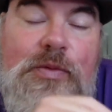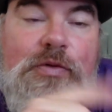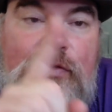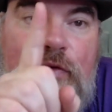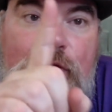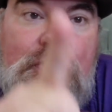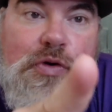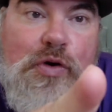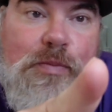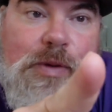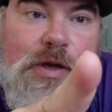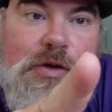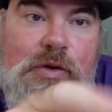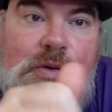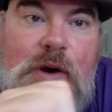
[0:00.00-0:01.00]
So you go
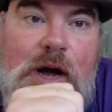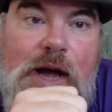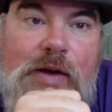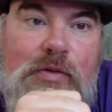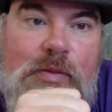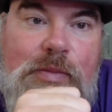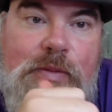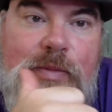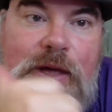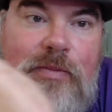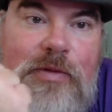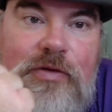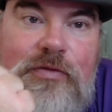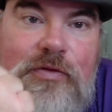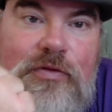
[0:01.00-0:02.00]
be you. I will be me.
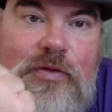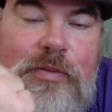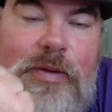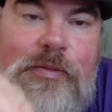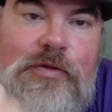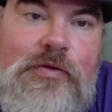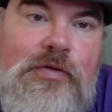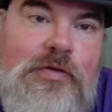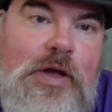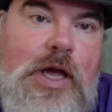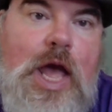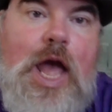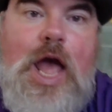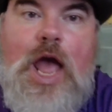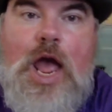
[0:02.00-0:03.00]
Miss Christie will be Miss Christie.
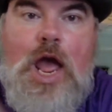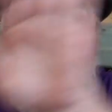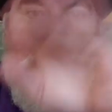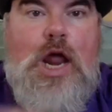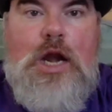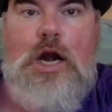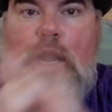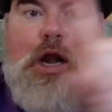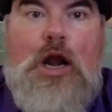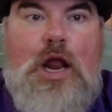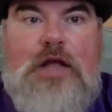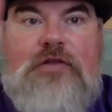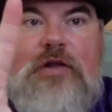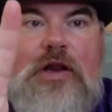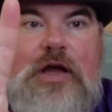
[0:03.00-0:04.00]
And
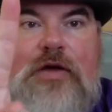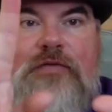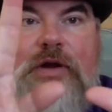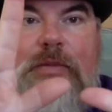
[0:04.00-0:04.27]
lots of love.